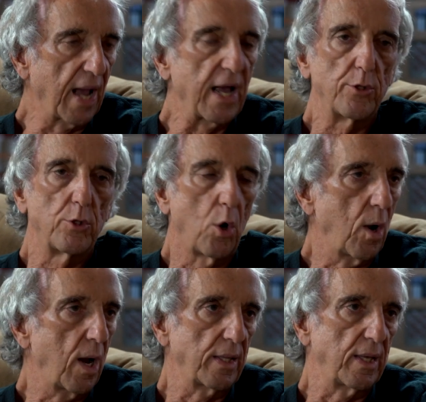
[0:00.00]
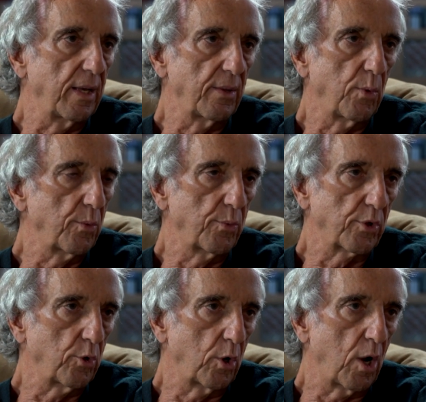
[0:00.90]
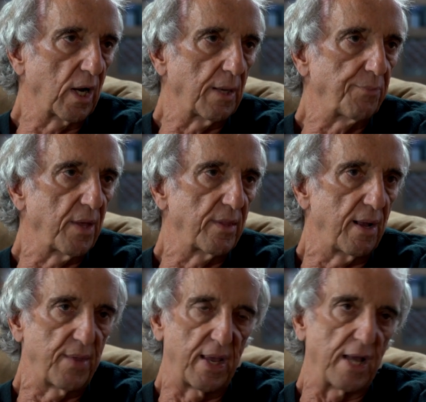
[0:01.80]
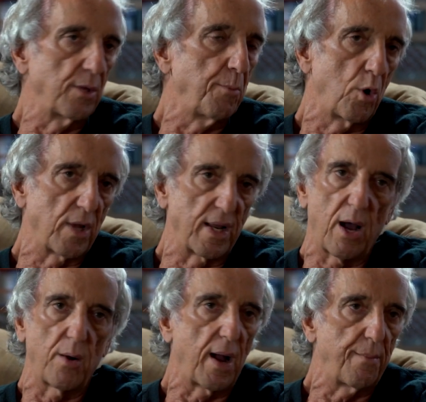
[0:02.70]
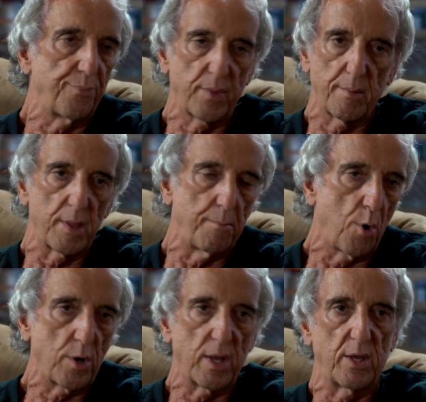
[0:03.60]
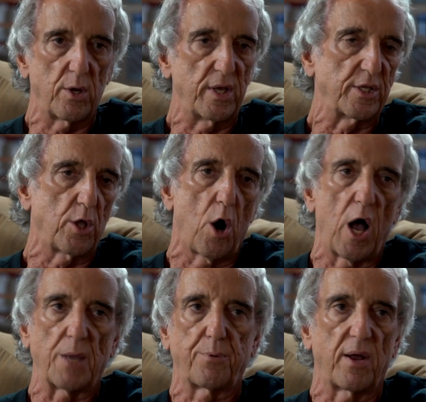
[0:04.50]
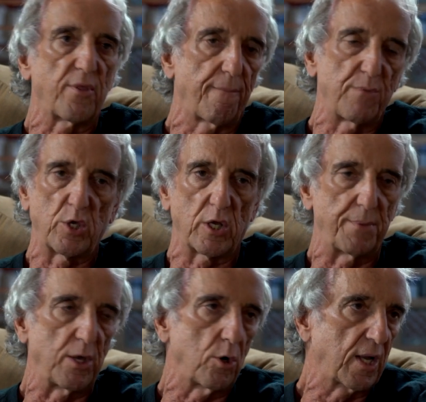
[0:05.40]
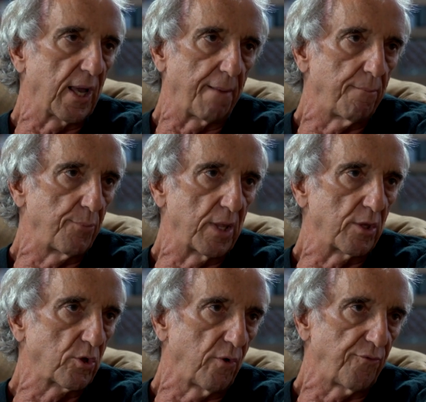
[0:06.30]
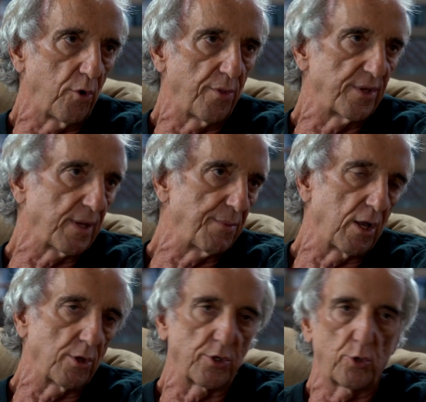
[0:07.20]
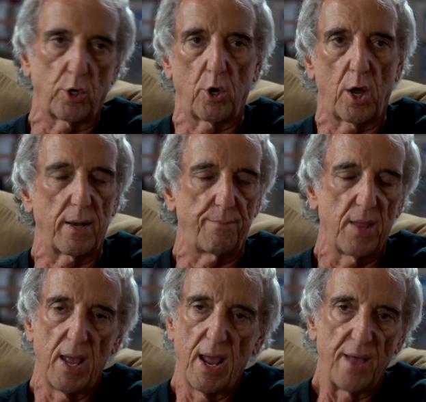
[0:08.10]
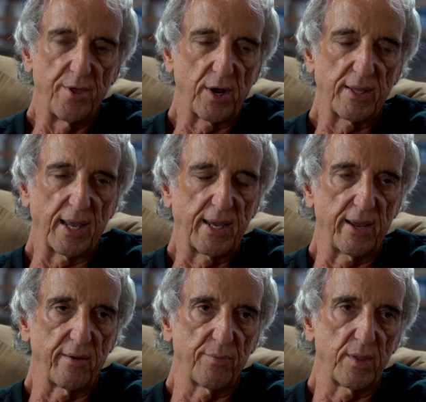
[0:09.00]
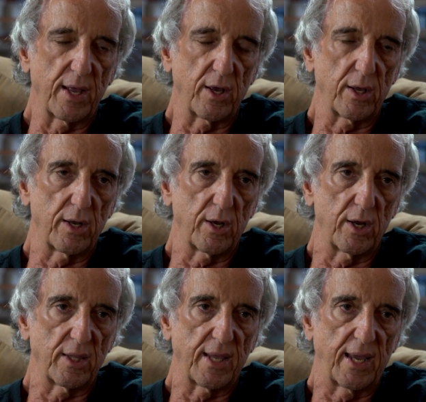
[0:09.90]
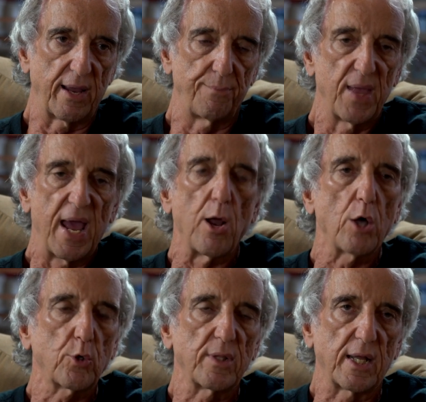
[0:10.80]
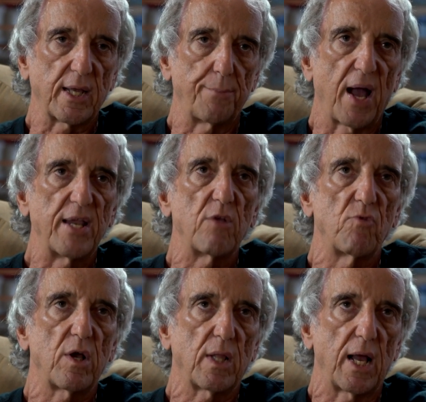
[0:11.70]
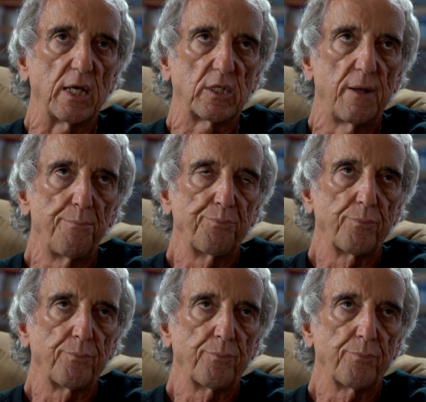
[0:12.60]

I had no idea what was going on, except that he had pneumonia. Now, pneumonia, he's in the hospital, I think he's going to be okay, and so forth, and something else is going on, and they're going to take care. They're going to take care. And also at that time, I didn't realize